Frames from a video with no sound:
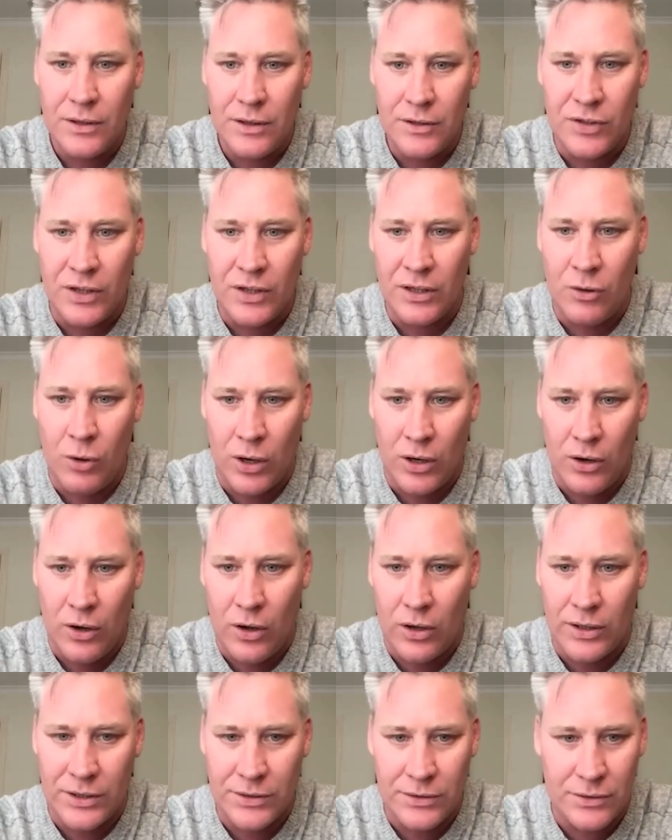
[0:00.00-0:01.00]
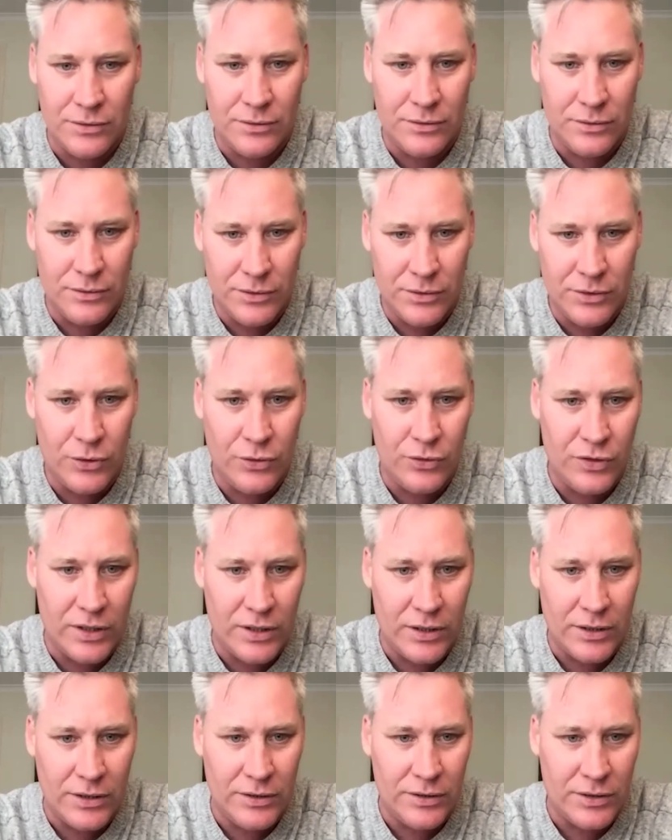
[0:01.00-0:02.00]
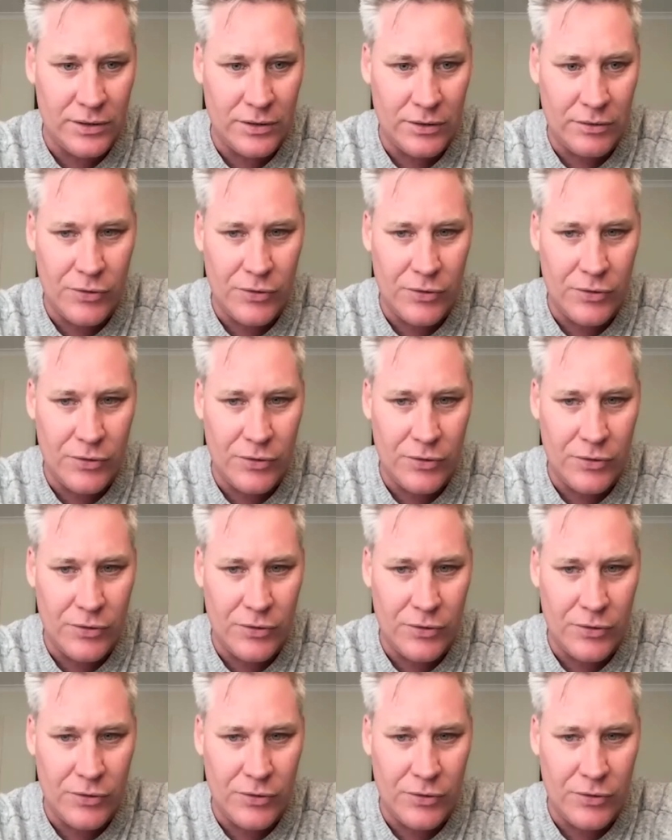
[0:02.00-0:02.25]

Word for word: I've done quite a lot in, in New Zealand and